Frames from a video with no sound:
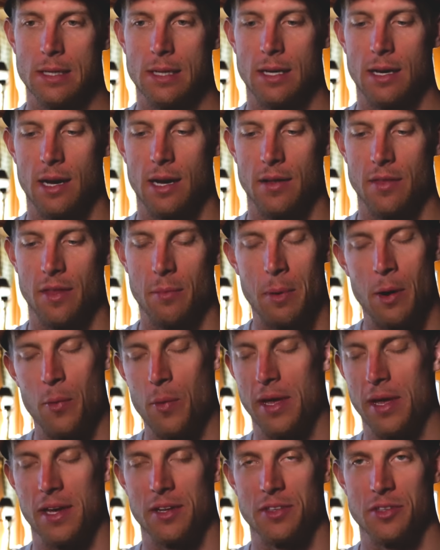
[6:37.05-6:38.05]
And then my
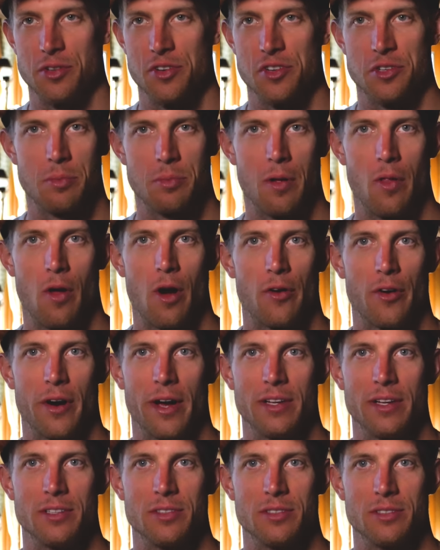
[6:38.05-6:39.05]
weekends are just my long
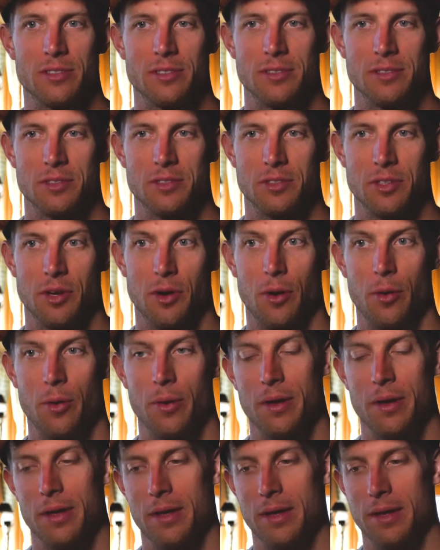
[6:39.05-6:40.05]
rides.
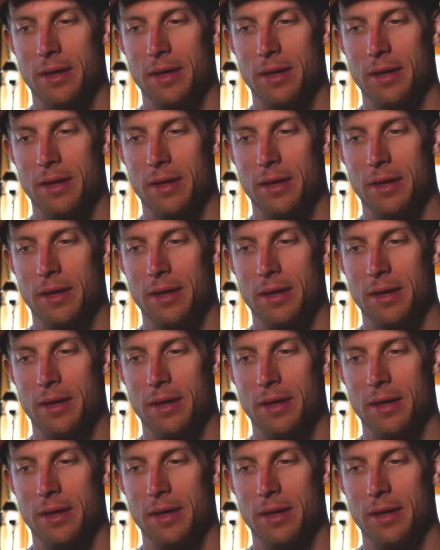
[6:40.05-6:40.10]
So